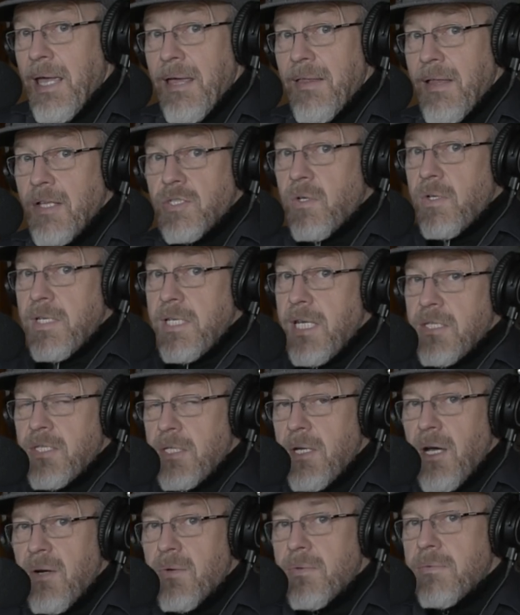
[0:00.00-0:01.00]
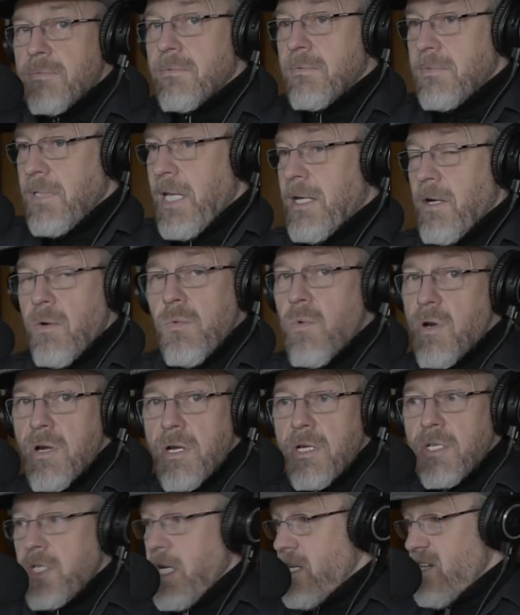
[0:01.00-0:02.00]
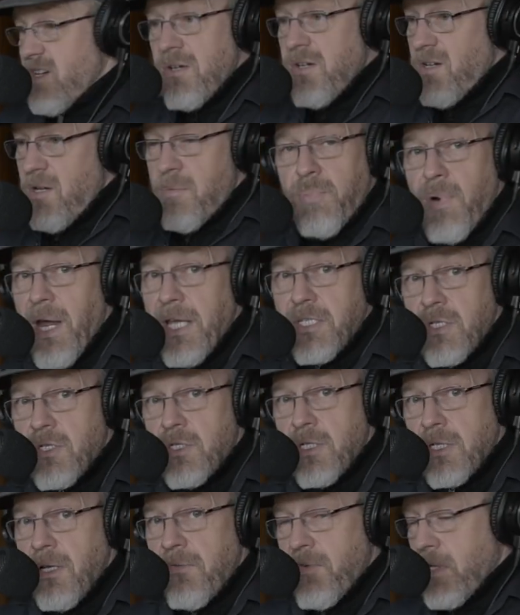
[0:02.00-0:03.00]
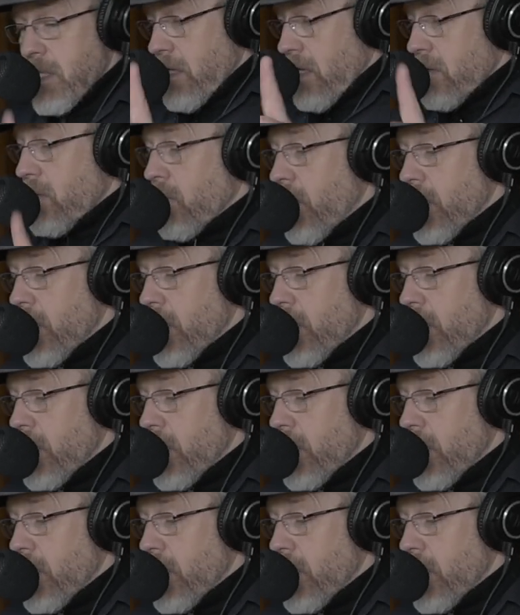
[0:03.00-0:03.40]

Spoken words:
That's all you need to know. And it works, and you're going to impress your significant other.